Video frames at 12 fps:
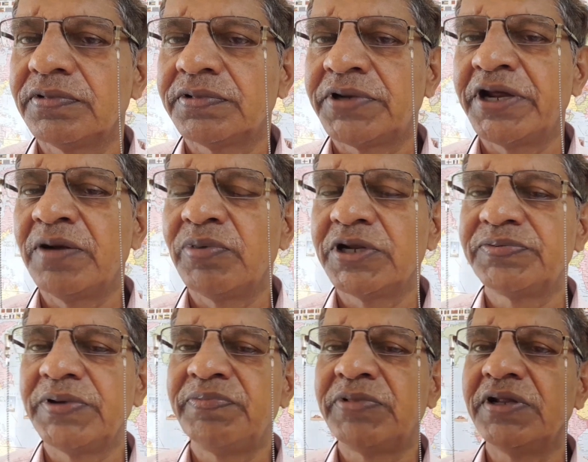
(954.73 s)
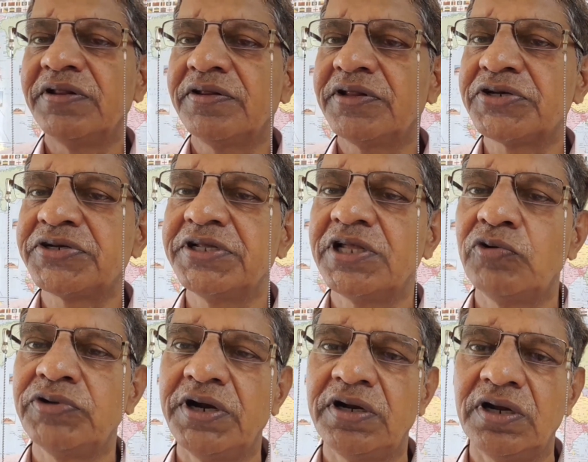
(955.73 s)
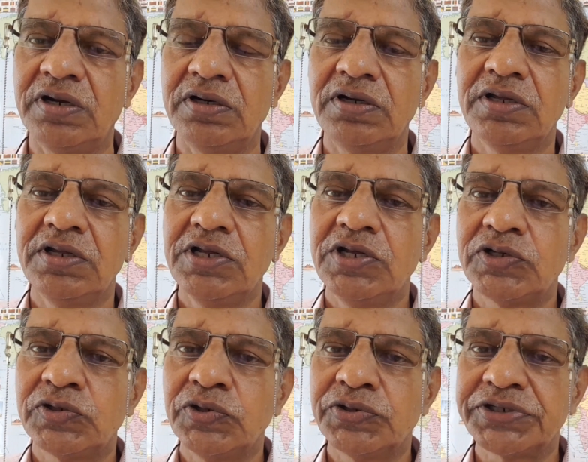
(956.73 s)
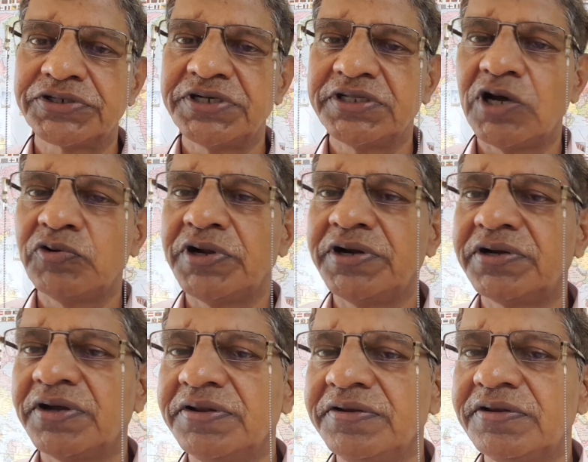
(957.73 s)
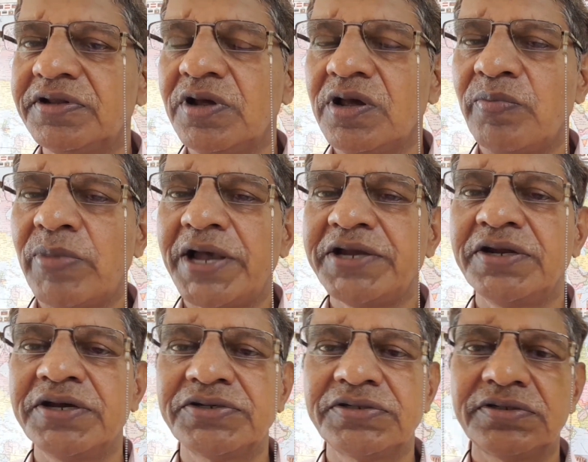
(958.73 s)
10 plus 50, 60,000 ton. So 60,000 tons minus